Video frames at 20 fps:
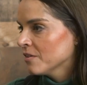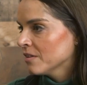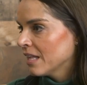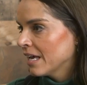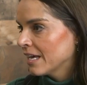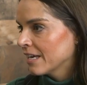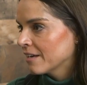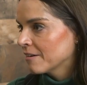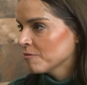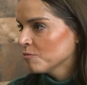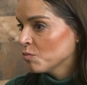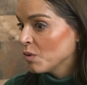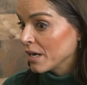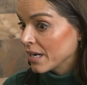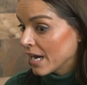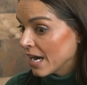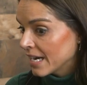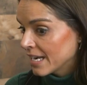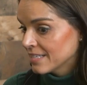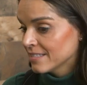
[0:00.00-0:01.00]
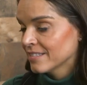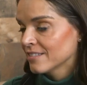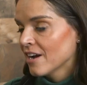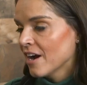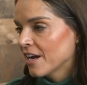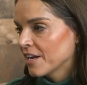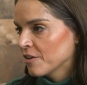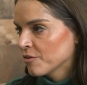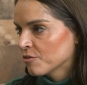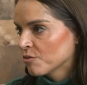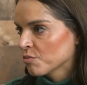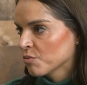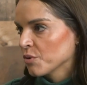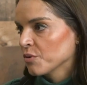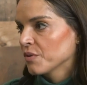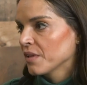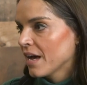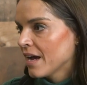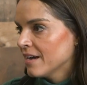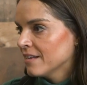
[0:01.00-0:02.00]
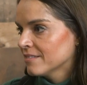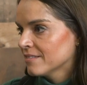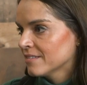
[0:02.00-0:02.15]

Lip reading: what God has taught you through that.